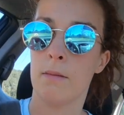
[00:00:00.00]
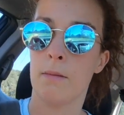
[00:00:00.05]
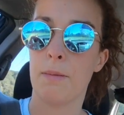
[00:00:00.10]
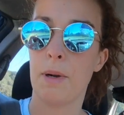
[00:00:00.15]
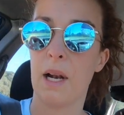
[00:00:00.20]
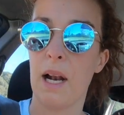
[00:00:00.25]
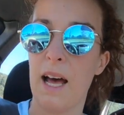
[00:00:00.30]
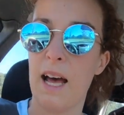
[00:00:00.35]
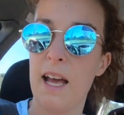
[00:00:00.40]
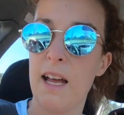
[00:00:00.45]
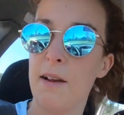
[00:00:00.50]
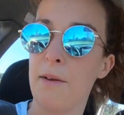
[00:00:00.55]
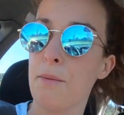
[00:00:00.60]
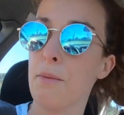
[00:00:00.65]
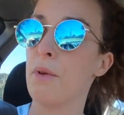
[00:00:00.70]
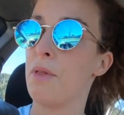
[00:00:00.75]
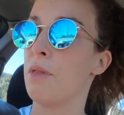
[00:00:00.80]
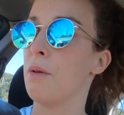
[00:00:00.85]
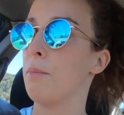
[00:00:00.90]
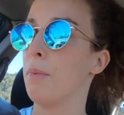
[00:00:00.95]
play
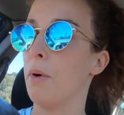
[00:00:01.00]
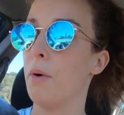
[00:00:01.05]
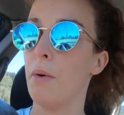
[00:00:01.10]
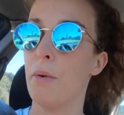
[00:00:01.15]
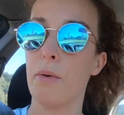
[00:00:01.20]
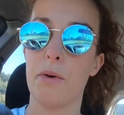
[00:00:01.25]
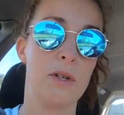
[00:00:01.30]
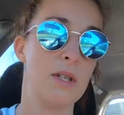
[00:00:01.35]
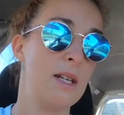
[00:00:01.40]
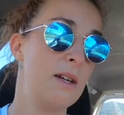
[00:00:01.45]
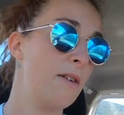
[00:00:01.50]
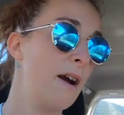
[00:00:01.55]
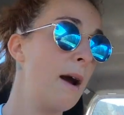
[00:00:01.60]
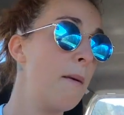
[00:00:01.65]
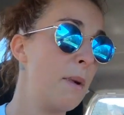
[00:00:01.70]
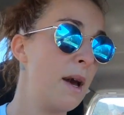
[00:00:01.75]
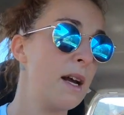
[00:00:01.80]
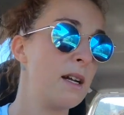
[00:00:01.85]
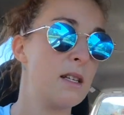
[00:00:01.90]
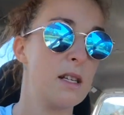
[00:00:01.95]
with the ball because he ran
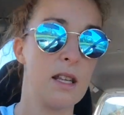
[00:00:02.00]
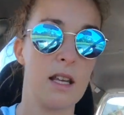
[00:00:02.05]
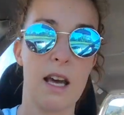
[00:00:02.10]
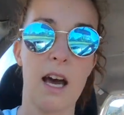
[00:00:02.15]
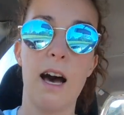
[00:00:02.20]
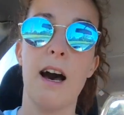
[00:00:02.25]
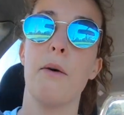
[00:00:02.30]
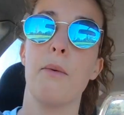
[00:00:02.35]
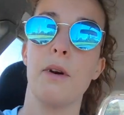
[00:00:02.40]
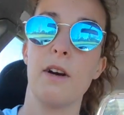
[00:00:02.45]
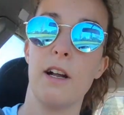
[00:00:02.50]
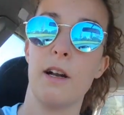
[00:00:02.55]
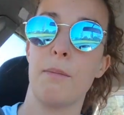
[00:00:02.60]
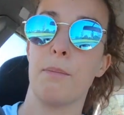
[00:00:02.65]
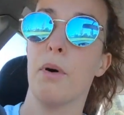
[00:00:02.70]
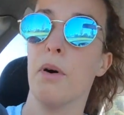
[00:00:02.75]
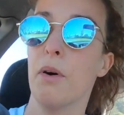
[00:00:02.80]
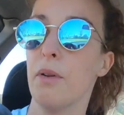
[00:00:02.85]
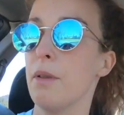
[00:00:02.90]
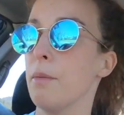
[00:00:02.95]
back to the car where I'd
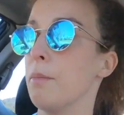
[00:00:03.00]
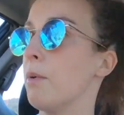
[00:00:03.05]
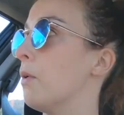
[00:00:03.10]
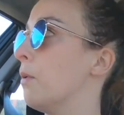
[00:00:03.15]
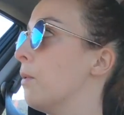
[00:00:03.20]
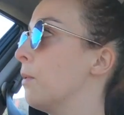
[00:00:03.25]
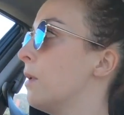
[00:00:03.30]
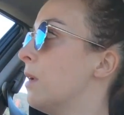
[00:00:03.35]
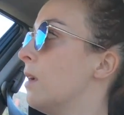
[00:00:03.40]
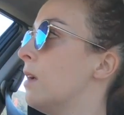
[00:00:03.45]
put the ball.